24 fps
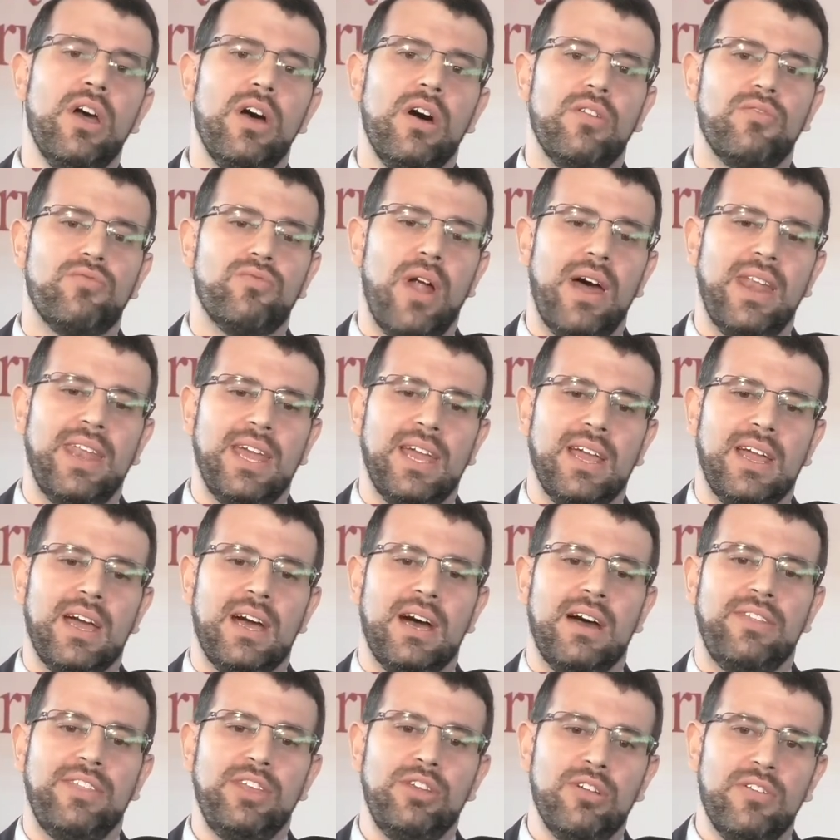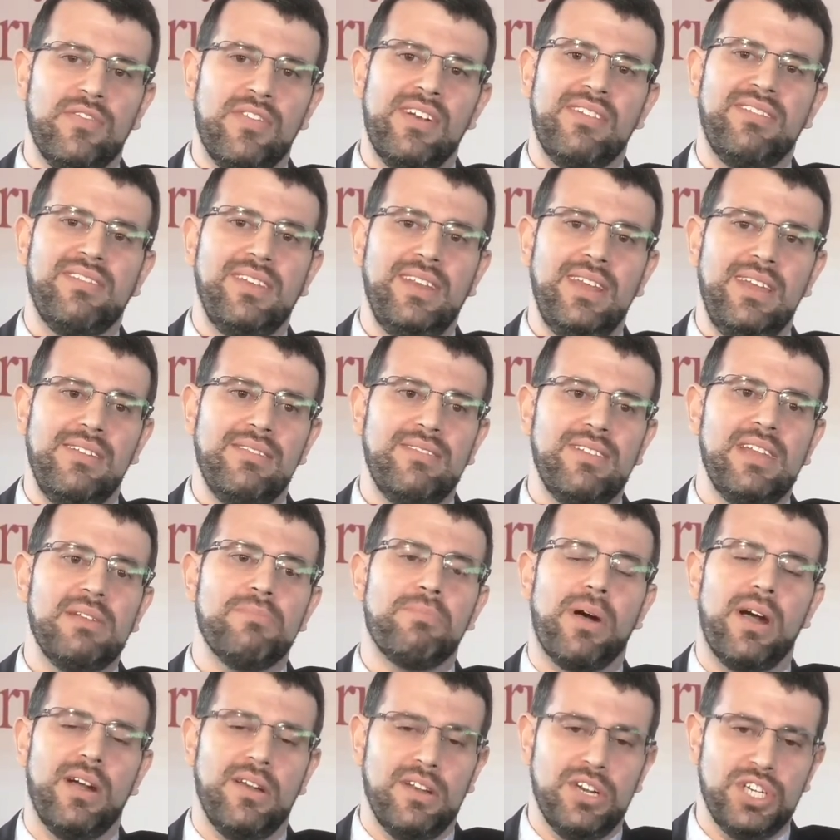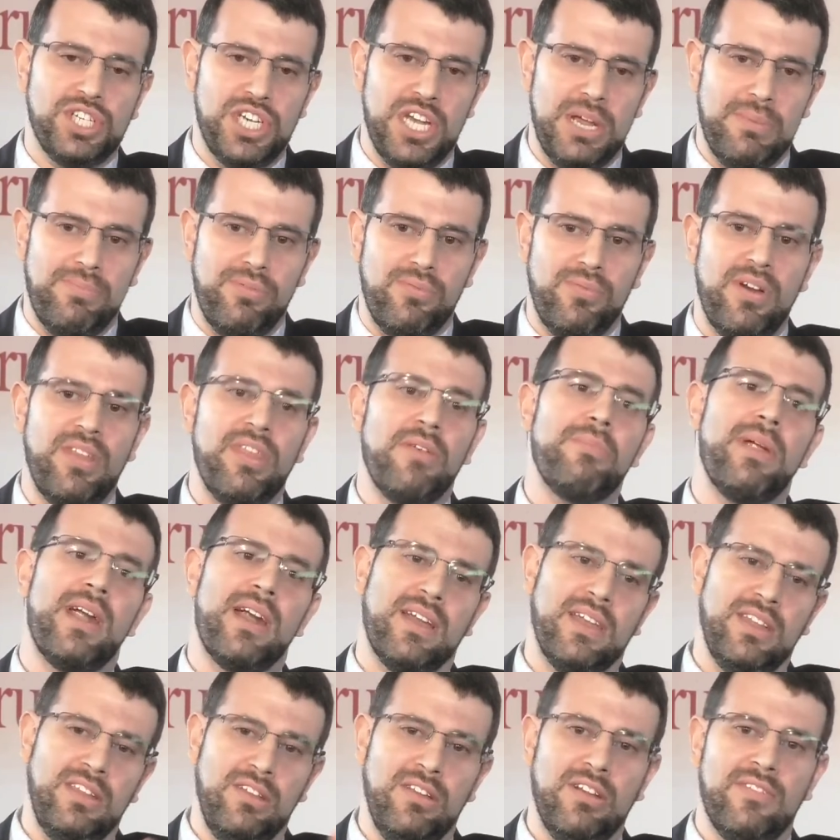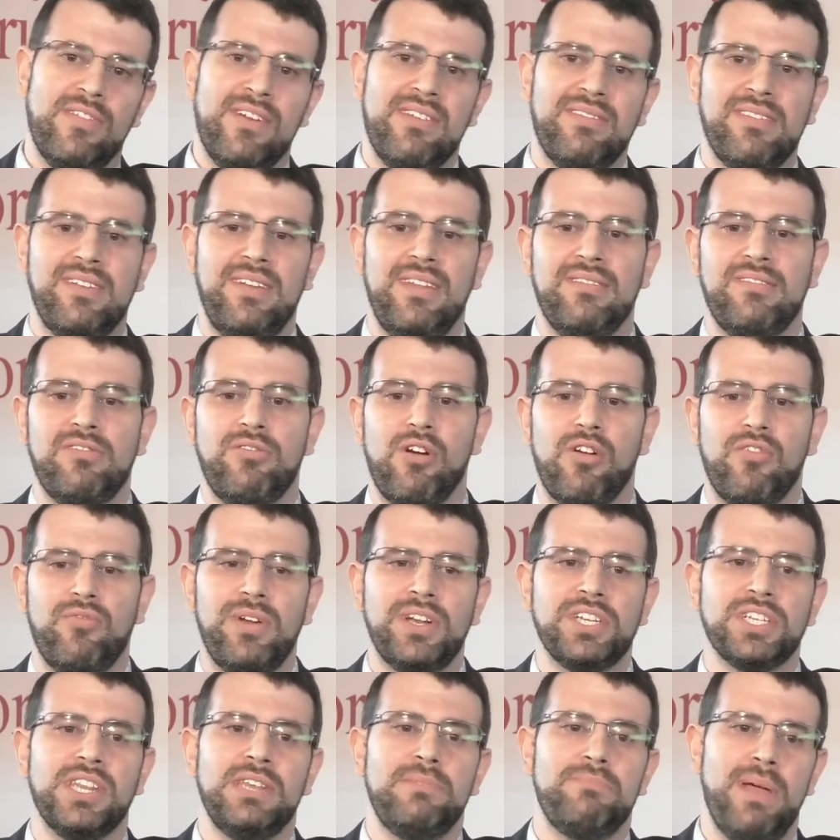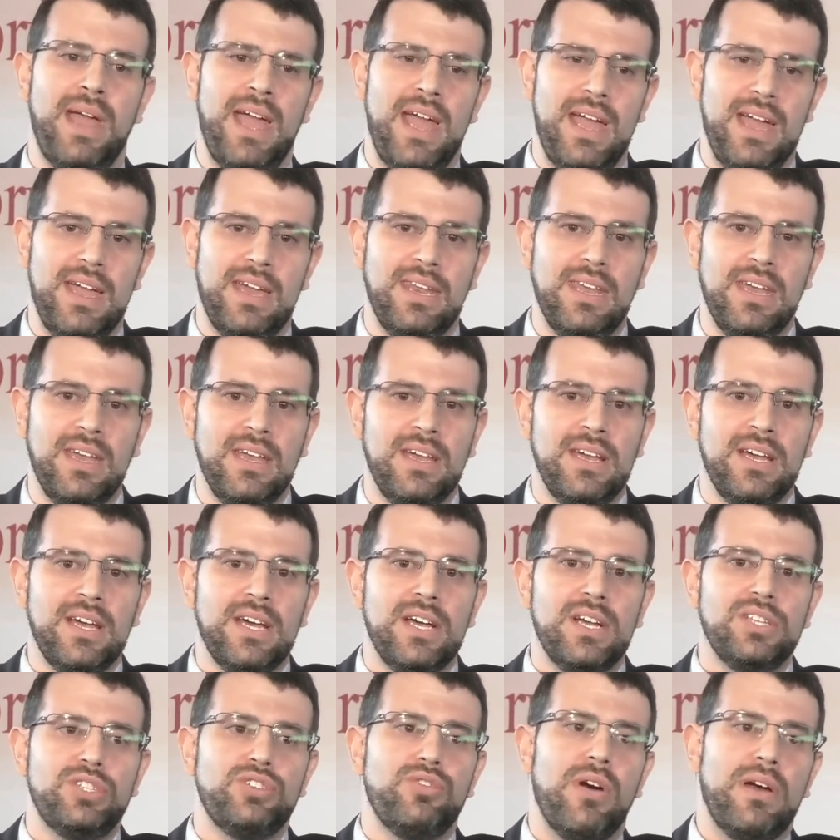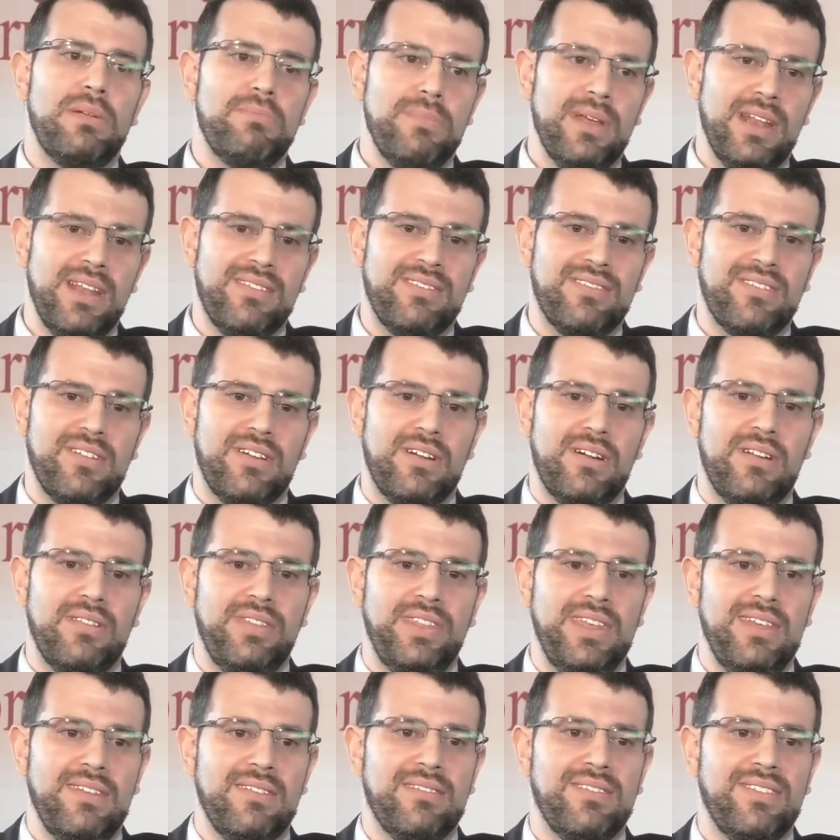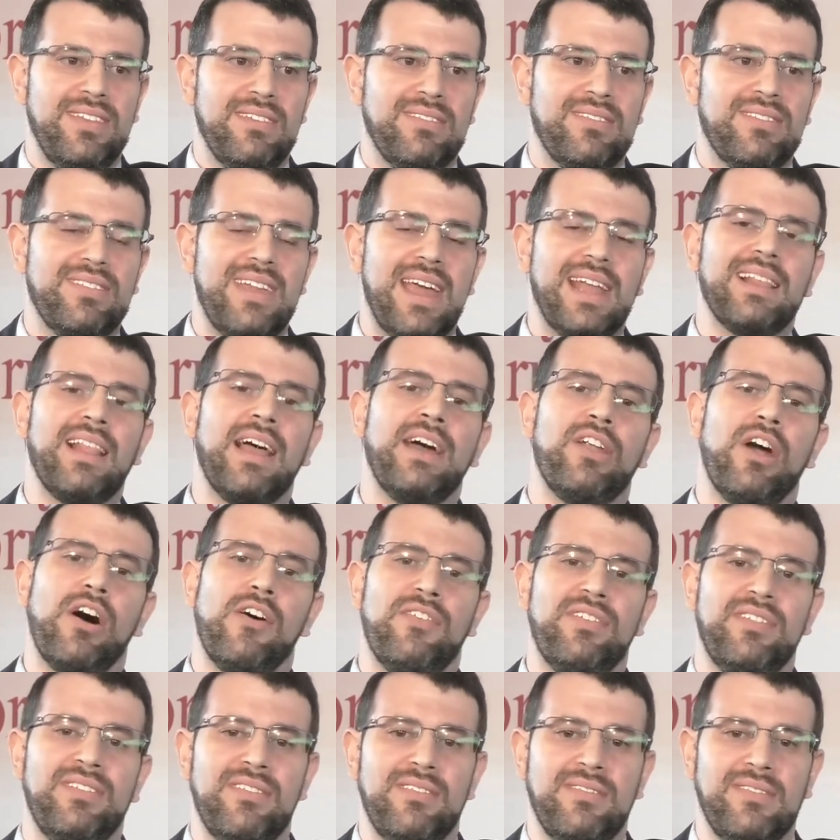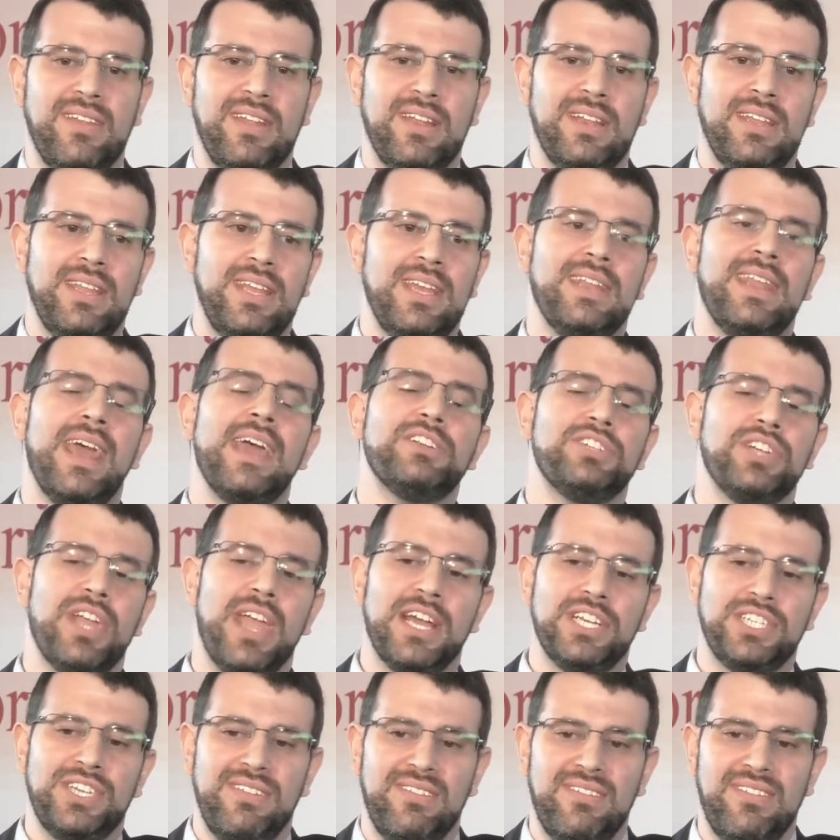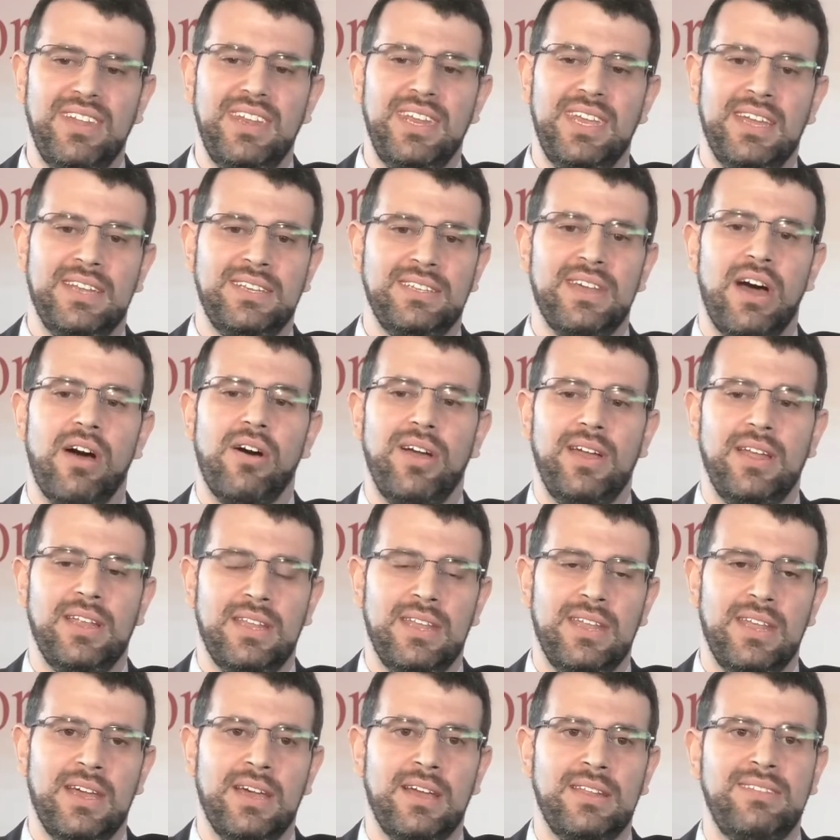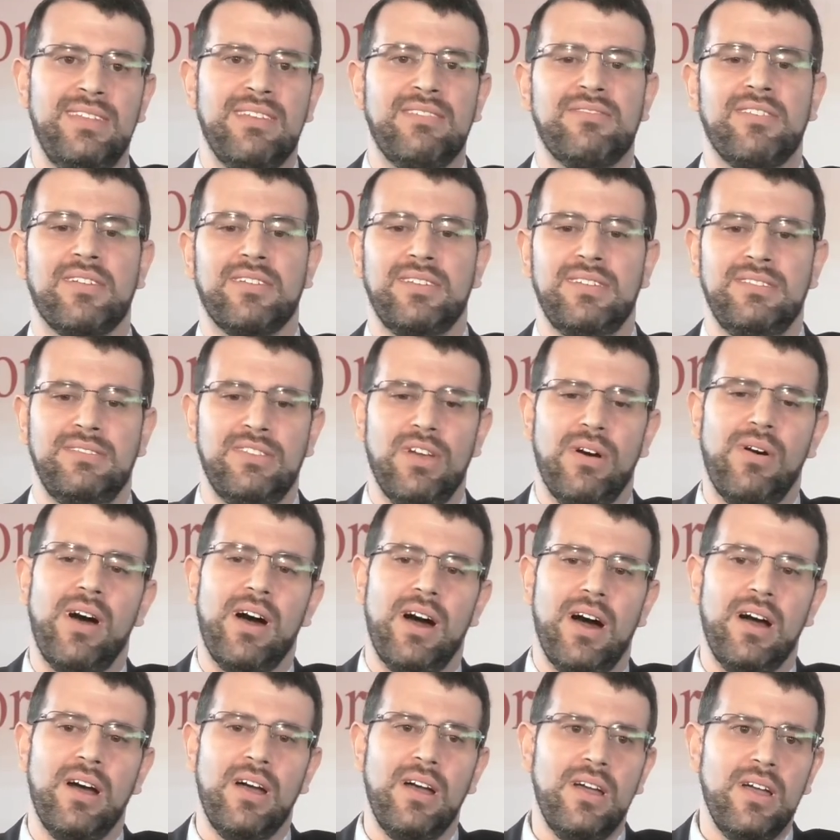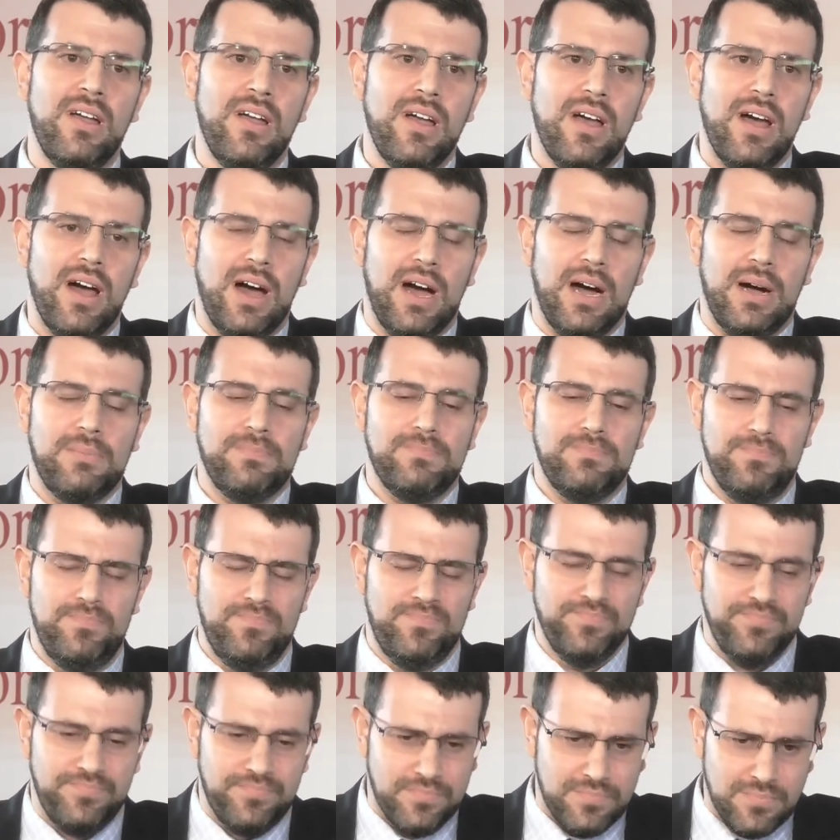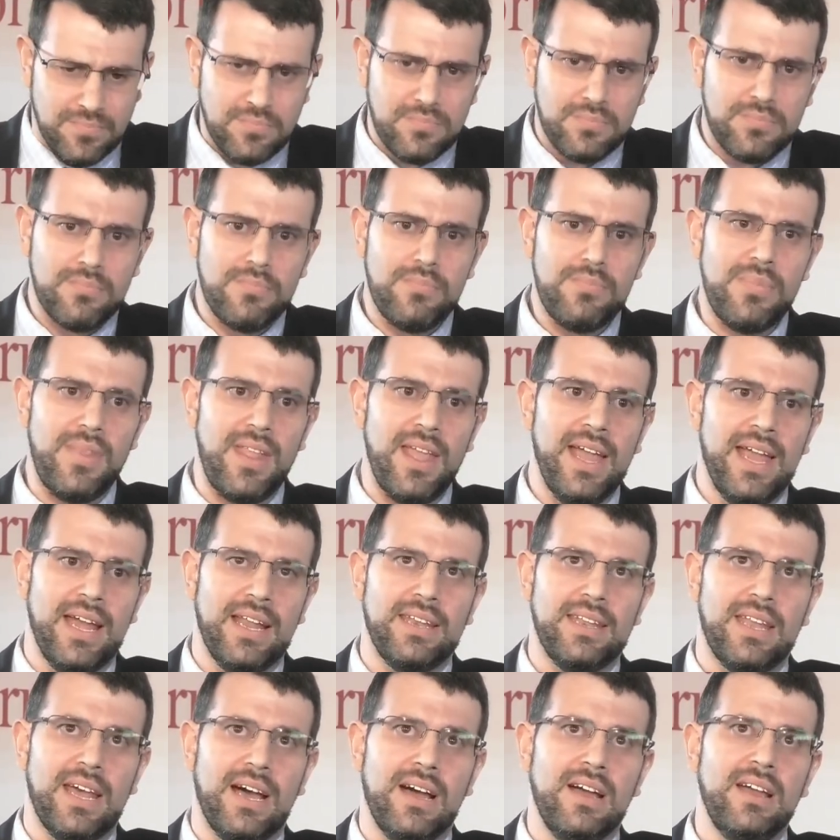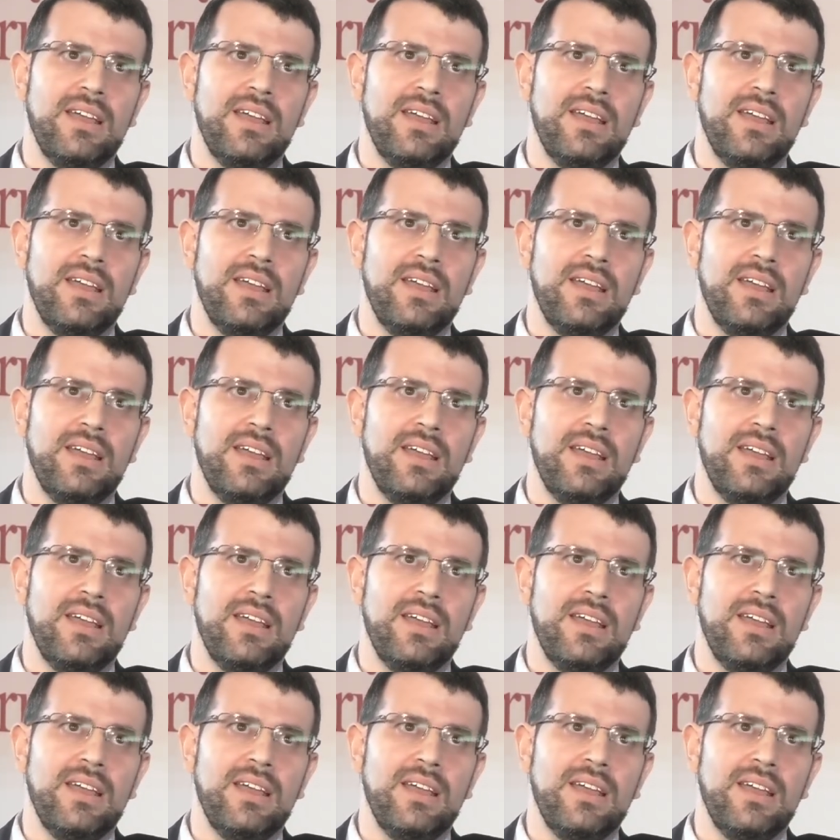running the universities in partnership with American universities who are richly paid to administer these satellite offices in Education City, in a district in Doha. I